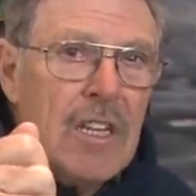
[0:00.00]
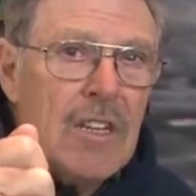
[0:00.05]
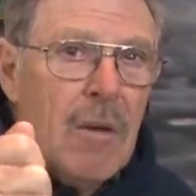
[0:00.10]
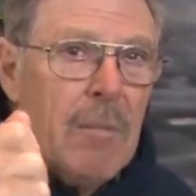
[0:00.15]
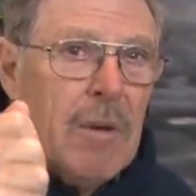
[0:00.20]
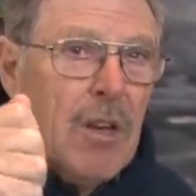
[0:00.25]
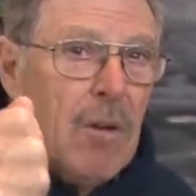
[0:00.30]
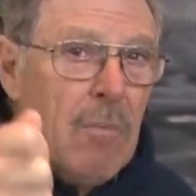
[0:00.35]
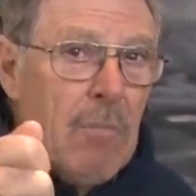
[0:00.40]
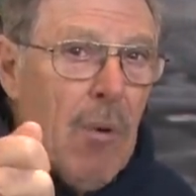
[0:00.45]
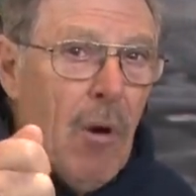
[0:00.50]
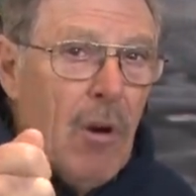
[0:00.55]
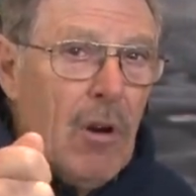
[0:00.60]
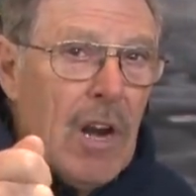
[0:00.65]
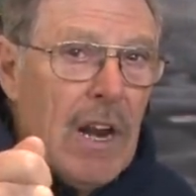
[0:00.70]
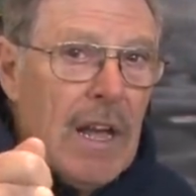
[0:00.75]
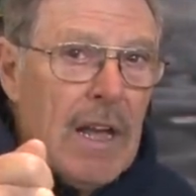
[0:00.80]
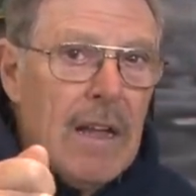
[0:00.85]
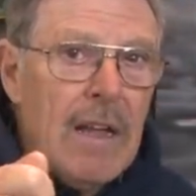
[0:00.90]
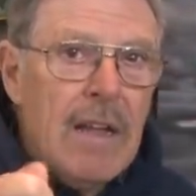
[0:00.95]
Somebody could
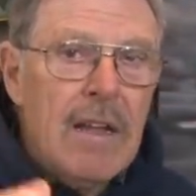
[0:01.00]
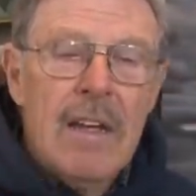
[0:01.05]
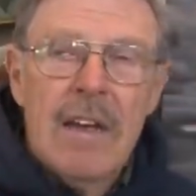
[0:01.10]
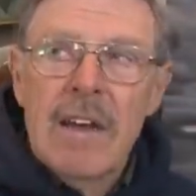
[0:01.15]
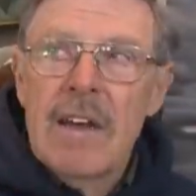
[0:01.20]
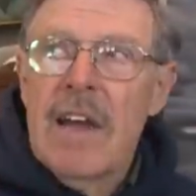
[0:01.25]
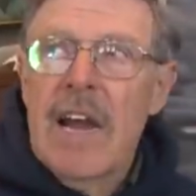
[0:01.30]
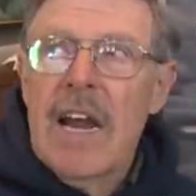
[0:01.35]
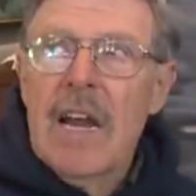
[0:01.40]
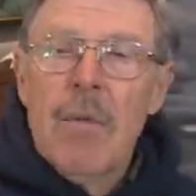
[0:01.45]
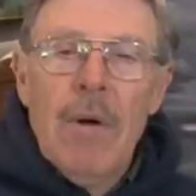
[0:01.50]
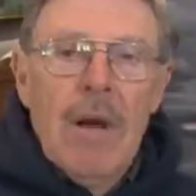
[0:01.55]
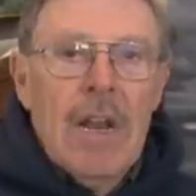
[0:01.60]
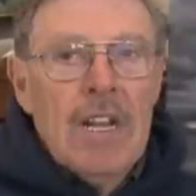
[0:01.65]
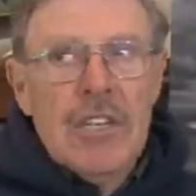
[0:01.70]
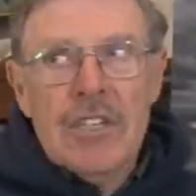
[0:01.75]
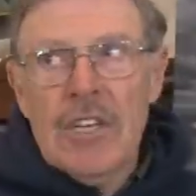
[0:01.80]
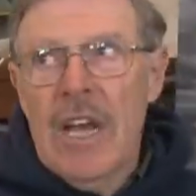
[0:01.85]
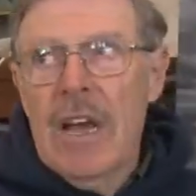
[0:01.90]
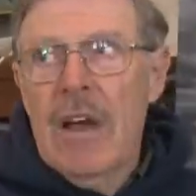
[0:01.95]
bottle it. Anyway,
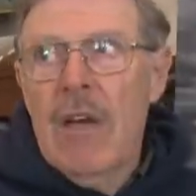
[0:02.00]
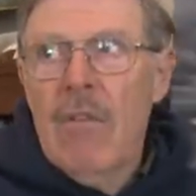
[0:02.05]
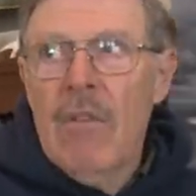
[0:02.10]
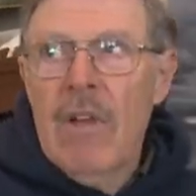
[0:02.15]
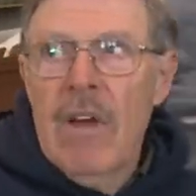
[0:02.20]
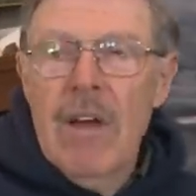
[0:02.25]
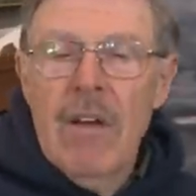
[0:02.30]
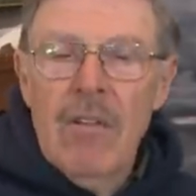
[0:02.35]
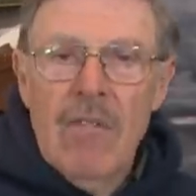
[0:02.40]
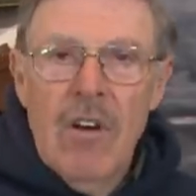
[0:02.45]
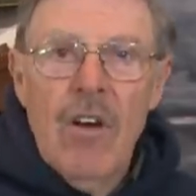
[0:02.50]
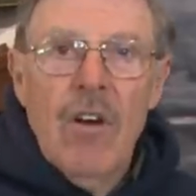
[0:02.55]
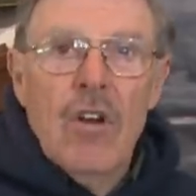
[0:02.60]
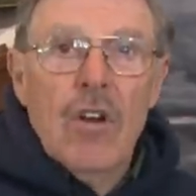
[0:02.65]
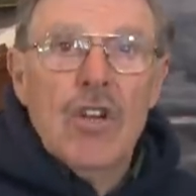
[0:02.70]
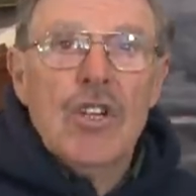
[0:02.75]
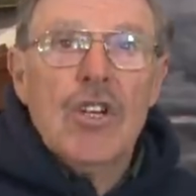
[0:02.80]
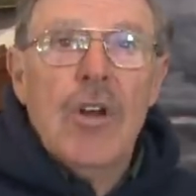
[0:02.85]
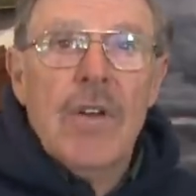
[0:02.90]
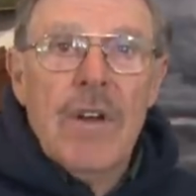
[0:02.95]
let's get out there and
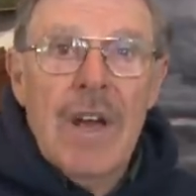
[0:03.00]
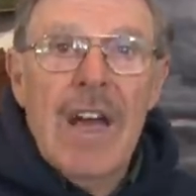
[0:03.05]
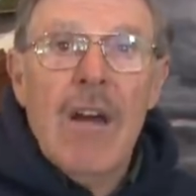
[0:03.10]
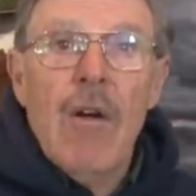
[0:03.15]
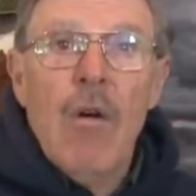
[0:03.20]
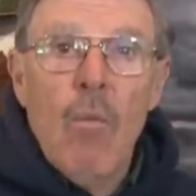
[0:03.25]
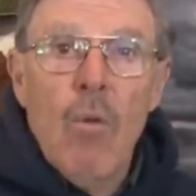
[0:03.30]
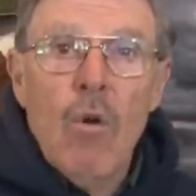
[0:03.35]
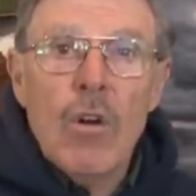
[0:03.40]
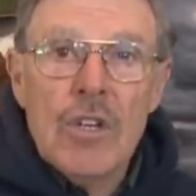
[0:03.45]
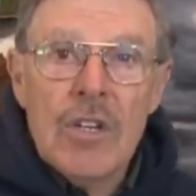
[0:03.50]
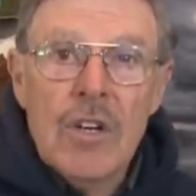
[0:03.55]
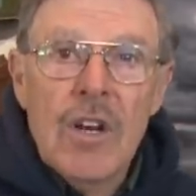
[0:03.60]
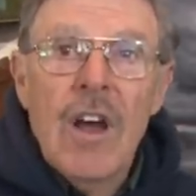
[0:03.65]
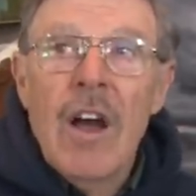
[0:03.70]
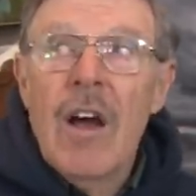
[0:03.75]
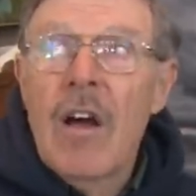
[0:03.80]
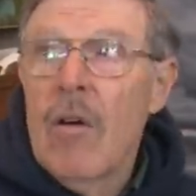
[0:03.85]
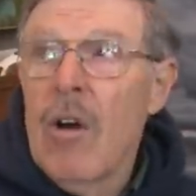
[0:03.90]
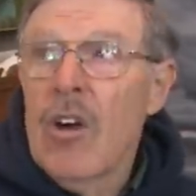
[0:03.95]
I'll show you how I wash.
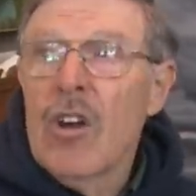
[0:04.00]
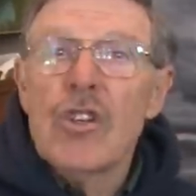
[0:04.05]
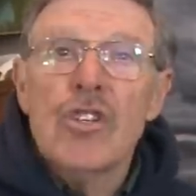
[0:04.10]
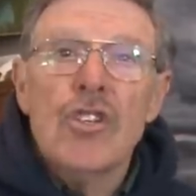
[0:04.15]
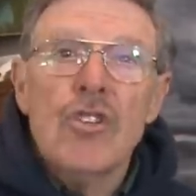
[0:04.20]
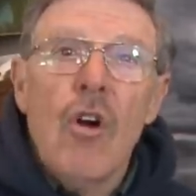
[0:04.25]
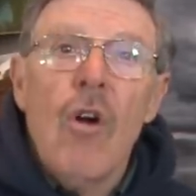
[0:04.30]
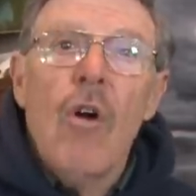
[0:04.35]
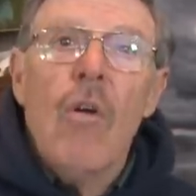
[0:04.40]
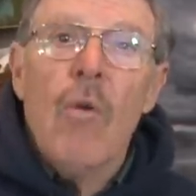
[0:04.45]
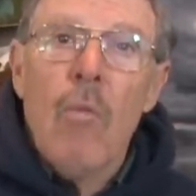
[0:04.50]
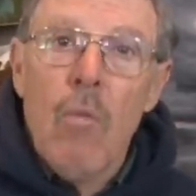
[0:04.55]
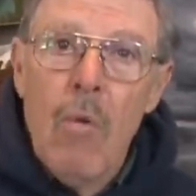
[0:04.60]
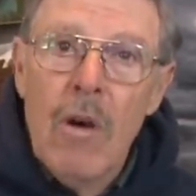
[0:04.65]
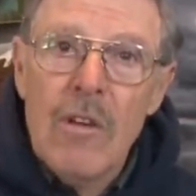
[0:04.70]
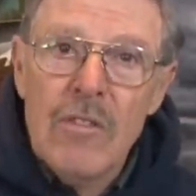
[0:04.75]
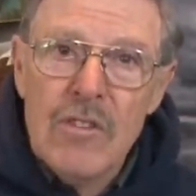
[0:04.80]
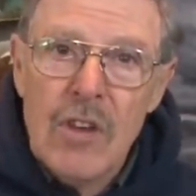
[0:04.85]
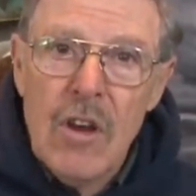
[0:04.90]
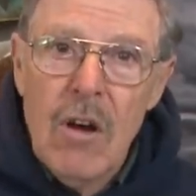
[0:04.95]
I'm going to start on the
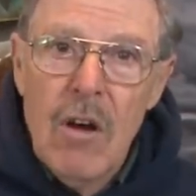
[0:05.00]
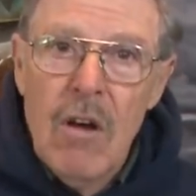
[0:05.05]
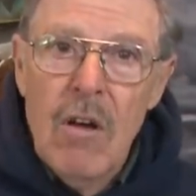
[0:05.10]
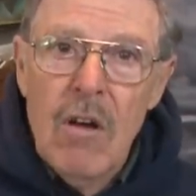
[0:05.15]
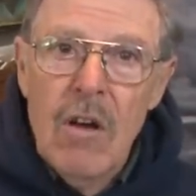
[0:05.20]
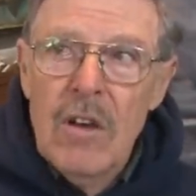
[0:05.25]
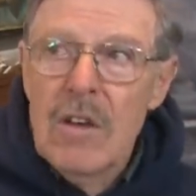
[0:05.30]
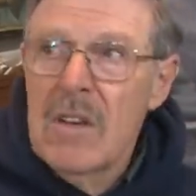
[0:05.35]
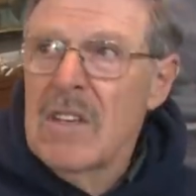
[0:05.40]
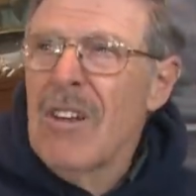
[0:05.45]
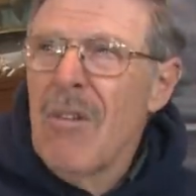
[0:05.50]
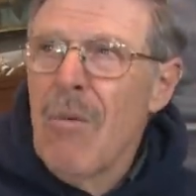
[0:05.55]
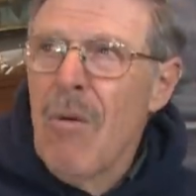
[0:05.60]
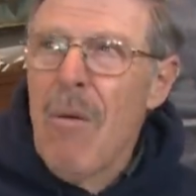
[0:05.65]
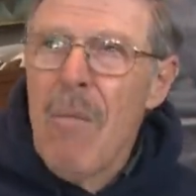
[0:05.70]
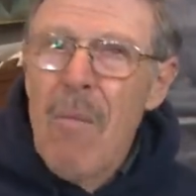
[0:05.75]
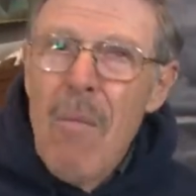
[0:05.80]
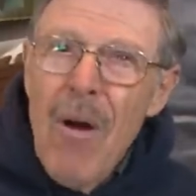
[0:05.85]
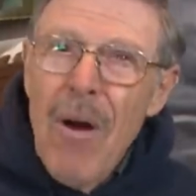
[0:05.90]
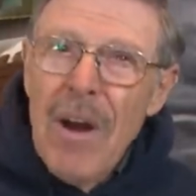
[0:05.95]
wife's car. You don't
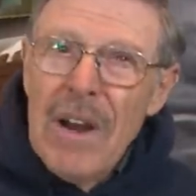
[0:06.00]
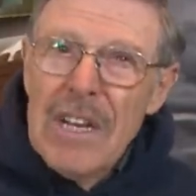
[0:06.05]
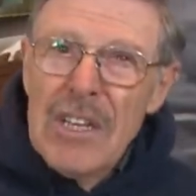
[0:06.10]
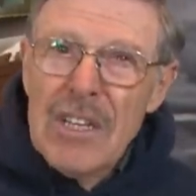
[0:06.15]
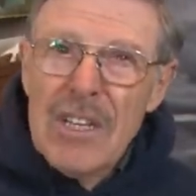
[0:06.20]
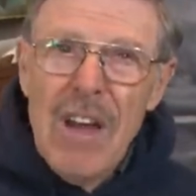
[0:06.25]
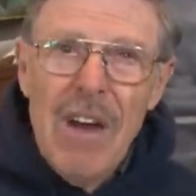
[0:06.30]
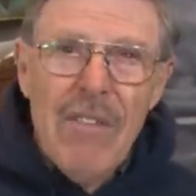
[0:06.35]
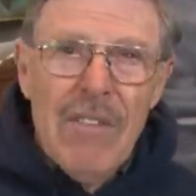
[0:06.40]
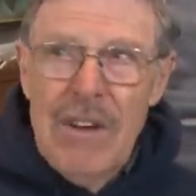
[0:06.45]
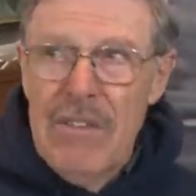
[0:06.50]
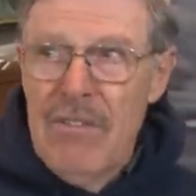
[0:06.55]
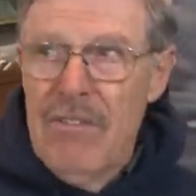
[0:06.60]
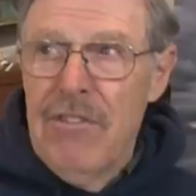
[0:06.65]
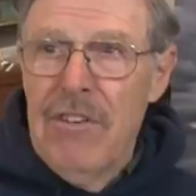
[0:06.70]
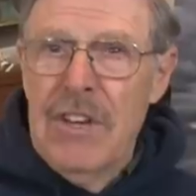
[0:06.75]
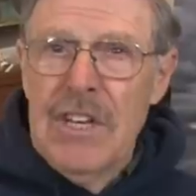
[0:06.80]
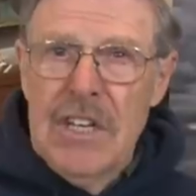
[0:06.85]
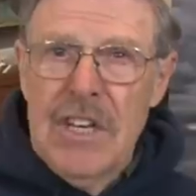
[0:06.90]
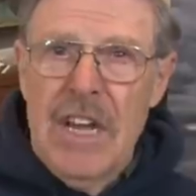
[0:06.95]
want mine, it's covered in
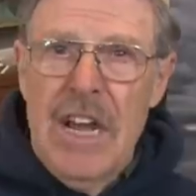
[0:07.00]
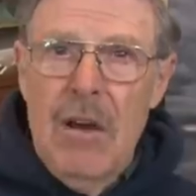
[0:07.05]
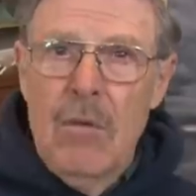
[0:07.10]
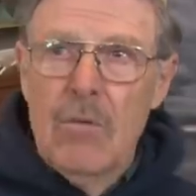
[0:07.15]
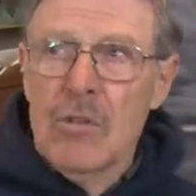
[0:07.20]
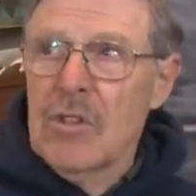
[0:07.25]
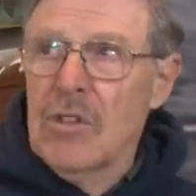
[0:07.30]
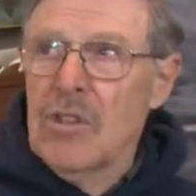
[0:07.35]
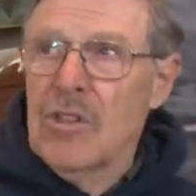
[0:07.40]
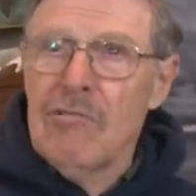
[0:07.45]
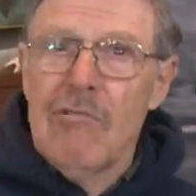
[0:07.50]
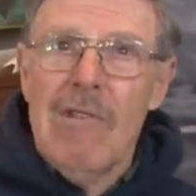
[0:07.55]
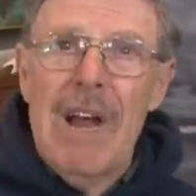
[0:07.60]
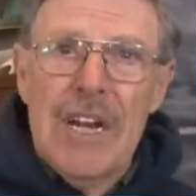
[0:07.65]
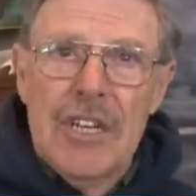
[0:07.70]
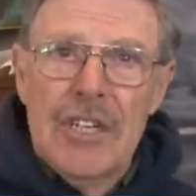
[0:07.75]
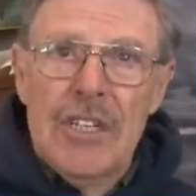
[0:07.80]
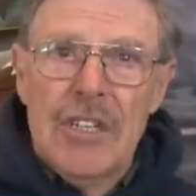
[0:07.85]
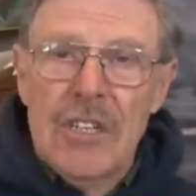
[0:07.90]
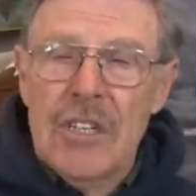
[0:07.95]
fish scales and
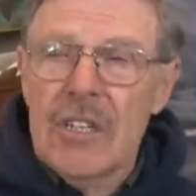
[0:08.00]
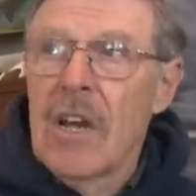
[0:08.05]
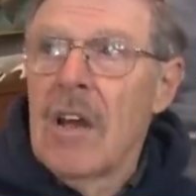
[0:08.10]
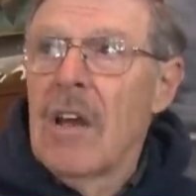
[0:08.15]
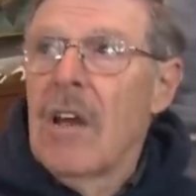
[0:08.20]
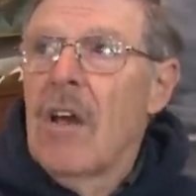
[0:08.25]
scratches.